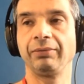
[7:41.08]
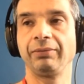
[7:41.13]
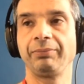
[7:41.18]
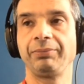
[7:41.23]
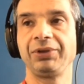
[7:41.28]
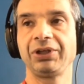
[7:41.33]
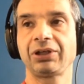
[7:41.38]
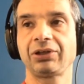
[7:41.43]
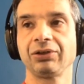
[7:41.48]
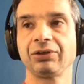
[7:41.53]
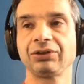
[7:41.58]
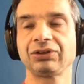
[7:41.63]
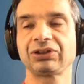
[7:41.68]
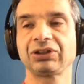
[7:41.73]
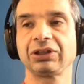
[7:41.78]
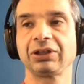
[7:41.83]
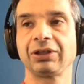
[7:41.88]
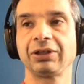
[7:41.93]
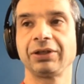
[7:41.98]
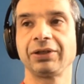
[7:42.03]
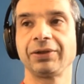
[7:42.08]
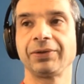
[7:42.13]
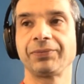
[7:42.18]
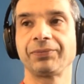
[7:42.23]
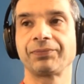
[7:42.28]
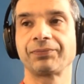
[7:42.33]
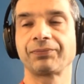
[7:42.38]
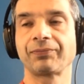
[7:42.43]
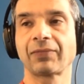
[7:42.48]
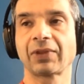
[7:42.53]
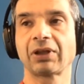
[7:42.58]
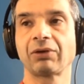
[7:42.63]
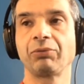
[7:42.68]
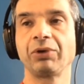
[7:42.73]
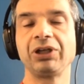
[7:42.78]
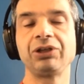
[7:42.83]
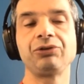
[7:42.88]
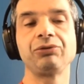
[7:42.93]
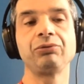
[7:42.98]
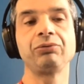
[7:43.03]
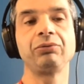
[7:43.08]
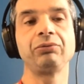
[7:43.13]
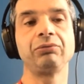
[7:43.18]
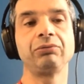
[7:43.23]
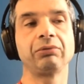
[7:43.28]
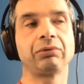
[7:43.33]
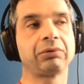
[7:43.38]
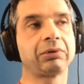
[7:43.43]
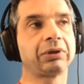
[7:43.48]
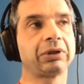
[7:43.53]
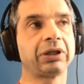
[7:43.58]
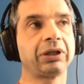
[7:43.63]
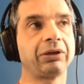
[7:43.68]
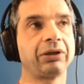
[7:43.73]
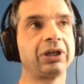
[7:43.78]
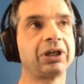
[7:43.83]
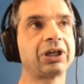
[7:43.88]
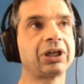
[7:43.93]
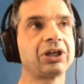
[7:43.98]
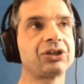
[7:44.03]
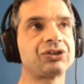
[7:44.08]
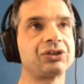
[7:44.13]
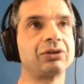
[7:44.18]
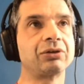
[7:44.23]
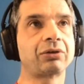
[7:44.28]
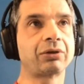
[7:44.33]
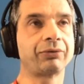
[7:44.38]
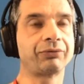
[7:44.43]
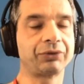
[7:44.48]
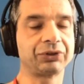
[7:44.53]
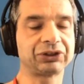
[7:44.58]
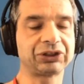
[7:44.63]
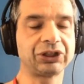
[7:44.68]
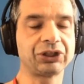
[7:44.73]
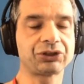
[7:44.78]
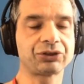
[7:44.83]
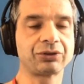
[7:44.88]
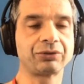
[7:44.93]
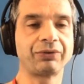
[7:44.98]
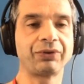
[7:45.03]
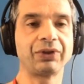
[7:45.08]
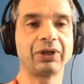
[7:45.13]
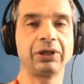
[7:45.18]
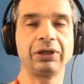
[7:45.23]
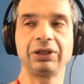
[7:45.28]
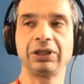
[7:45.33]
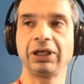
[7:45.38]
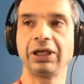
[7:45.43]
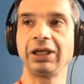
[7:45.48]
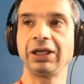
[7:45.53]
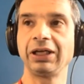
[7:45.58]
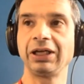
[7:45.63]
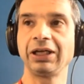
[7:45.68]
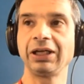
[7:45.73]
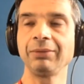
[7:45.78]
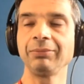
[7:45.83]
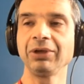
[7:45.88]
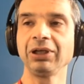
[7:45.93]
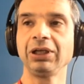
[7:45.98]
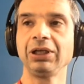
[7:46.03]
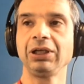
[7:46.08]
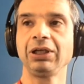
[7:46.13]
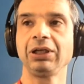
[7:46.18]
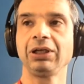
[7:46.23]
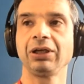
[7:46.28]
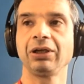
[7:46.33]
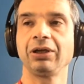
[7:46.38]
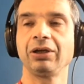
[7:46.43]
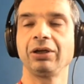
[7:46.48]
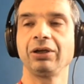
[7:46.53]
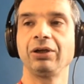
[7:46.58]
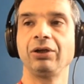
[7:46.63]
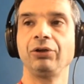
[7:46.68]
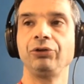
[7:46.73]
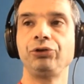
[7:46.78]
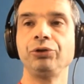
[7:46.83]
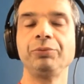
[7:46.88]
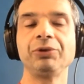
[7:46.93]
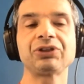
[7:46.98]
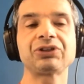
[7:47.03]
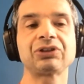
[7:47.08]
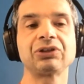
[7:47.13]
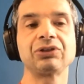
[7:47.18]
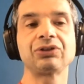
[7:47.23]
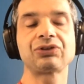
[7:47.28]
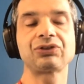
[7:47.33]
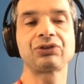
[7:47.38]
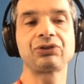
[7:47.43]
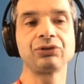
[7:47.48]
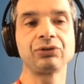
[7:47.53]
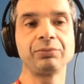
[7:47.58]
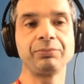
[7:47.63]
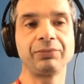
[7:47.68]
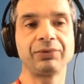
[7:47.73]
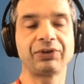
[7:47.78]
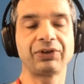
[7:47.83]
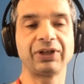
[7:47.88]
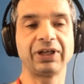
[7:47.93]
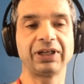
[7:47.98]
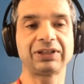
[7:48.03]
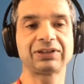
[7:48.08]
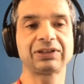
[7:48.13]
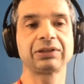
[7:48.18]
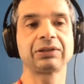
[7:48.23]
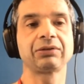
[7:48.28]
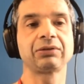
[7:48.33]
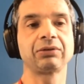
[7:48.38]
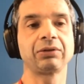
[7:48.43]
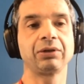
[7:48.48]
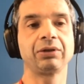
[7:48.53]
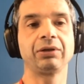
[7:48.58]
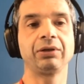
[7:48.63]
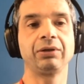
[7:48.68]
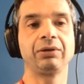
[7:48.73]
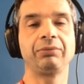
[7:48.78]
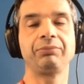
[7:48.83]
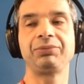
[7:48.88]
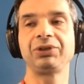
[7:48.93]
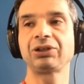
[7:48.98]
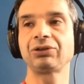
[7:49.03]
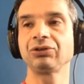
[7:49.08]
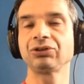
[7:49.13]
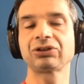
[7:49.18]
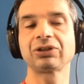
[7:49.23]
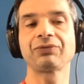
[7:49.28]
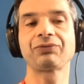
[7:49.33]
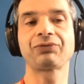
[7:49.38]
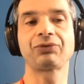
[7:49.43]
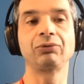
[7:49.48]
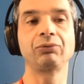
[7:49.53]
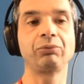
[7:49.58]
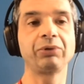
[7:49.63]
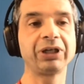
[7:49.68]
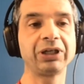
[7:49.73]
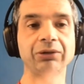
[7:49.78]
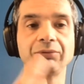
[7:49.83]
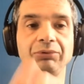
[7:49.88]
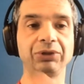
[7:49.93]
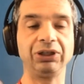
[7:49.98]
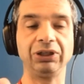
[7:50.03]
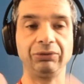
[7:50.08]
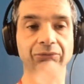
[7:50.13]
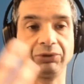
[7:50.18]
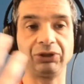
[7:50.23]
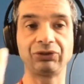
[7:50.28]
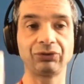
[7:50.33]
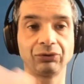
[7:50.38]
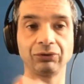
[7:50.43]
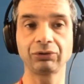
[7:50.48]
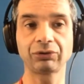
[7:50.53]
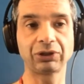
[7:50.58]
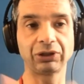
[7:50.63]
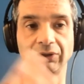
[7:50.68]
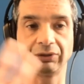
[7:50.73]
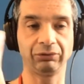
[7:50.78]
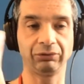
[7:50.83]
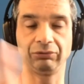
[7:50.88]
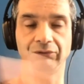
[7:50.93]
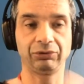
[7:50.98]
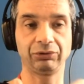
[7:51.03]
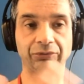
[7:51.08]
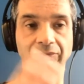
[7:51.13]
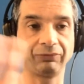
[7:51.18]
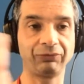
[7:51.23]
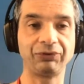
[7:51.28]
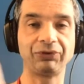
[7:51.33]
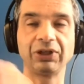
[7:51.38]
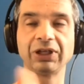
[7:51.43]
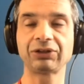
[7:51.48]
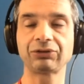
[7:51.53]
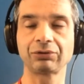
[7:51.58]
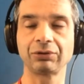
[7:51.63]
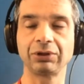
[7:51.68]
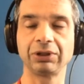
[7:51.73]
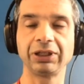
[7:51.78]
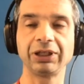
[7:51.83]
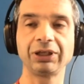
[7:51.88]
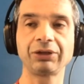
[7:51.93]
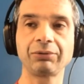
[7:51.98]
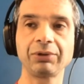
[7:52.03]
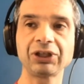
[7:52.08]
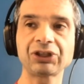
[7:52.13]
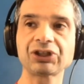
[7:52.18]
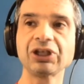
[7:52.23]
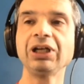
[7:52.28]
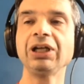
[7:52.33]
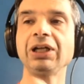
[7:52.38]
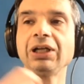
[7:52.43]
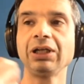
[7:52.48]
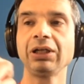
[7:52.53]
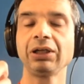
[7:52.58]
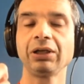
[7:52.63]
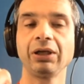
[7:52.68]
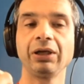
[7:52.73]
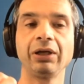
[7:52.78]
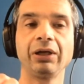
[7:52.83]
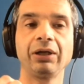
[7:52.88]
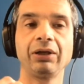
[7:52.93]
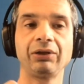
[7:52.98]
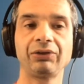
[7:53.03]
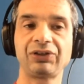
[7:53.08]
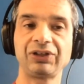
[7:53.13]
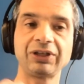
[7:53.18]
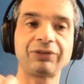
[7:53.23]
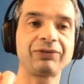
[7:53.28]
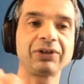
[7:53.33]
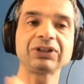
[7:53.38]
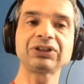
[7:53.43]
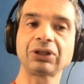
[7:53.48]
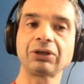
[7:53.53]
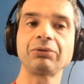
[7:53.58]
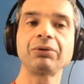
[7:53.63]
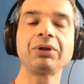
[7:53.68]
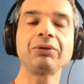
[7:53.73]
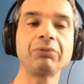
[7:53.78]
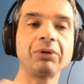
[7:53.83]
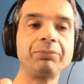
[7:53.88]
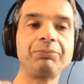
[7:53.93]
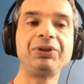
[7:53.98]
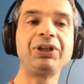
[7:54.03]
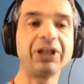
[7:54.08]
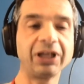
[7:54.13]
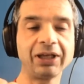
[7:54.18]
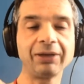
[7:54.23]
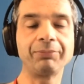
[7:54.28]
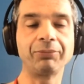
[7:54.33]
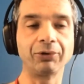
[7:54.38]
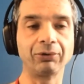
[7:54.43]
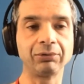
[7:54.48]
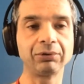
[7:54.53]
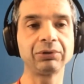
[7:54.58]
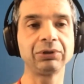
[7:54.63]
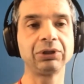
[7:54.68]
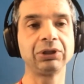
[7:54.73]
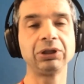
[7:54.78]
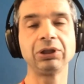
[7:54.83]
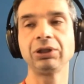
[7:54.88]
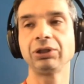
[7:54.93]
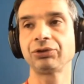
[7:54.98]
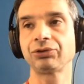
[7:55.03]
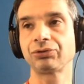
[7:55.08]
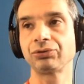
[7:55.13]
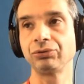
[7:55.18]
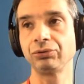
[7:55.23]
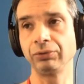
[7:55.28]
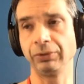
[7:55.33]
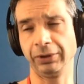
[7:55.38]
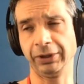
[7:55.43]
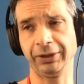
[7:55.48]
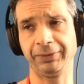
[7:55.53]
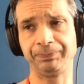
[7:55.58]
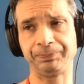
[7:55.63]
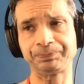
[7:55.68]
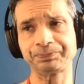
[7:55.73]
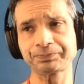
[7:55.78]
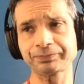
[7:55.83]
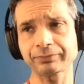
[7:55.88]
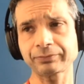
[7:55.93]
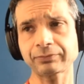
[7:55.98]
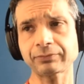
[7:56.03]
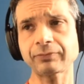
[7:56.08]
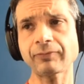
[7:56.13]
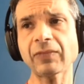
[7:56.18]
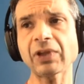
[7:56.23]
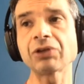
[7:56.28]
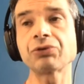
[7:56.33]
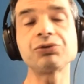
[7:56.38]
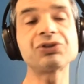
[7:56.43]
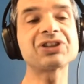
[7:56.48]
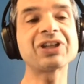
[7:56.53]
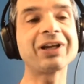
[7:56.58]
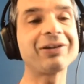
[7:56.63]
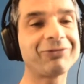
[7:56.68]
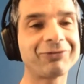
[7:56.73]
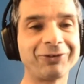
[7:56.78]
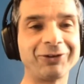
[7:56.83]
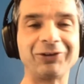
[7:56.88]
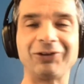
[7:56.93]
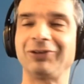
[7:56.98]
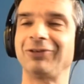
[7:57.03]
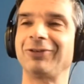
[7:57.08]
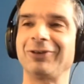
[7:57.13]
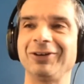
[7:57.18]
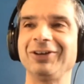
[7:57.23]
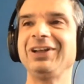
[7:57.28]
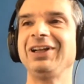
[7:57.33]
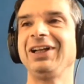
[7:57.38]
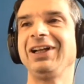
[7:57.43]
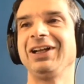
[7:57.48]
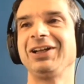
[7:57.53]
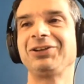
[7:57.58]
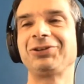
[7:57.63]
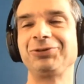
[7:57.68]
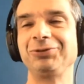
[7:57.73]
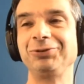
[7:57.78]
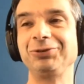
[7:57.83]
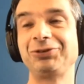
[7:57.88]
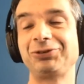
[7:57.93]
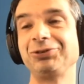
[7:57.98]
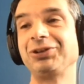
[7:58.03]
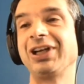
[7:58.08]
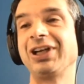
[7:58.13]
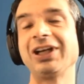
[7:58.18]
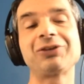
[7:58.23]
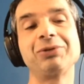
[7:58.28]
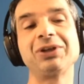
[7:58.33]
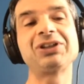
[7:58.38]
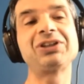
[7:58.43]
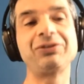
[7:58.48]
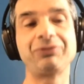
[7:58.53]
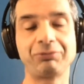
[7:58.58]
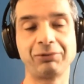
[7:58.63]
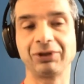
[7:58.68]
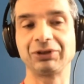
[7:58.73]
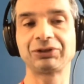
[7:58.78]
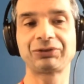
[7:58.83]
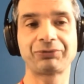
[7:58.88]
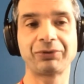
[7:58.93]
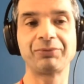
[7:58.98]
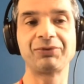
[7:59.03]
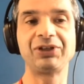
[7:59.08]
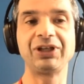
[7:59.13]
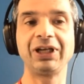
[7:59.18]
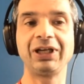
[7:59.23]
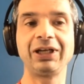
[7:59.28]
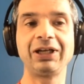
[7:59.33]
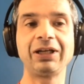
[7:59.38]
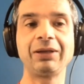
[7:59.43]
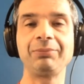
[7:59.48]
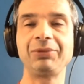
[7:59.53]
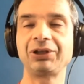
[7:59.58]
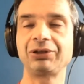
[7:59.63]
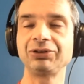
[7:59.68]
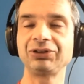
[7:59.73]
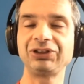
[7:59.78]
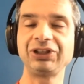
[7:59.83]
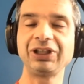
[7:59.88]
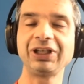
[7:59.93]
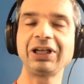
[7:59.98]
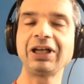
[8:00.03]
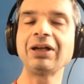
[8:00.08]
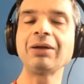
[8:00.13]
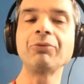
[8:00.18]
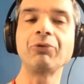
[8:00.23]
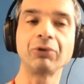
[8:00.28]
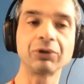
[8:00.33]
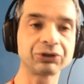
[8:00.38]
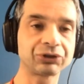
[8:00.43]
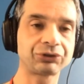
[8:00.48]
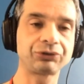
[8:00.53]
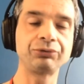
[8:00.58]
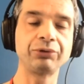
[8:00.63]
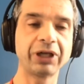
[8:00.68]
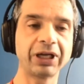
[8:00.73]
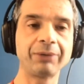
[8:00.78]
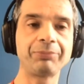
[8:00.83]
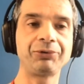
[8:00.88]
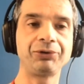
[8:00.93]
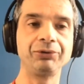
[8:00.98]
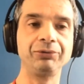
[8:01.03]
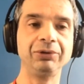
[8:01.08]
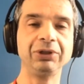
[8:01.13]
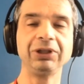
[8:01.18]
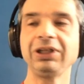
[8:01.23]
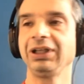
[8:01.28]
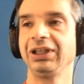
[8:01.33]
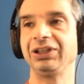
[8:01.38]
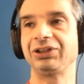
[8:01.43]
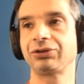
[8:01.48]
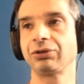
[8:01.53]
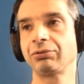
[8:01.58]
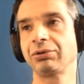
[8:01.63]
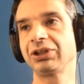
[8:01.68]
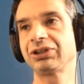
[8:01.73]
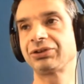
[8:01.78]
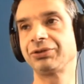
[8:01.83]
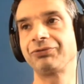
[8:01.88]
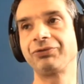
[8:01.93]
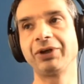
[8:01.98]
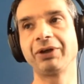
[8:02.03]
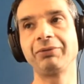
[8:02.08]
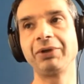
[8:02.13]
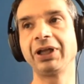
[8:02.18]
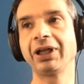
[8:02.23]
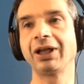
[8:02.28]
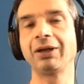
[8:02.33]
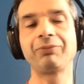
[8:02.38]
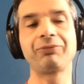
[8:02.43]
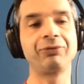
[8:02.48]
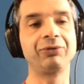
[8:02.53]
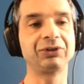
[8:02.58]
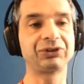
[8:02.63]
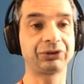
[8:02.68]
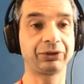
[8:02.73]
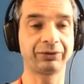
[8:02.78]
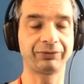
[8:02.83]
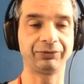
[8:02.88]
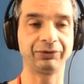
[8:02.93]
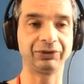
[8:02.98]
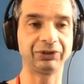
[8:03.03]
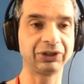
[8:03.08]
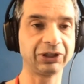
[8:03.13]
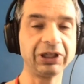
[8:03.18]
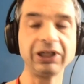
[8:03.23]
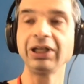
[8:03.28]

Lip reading: because when you engage in a conversation with an LLM, you must assume that because of the way we talk with natural language, the adversary will be able to siphon or to get what he wants from the LLM, because the LLM wants to help you. It's always a very helpful servant.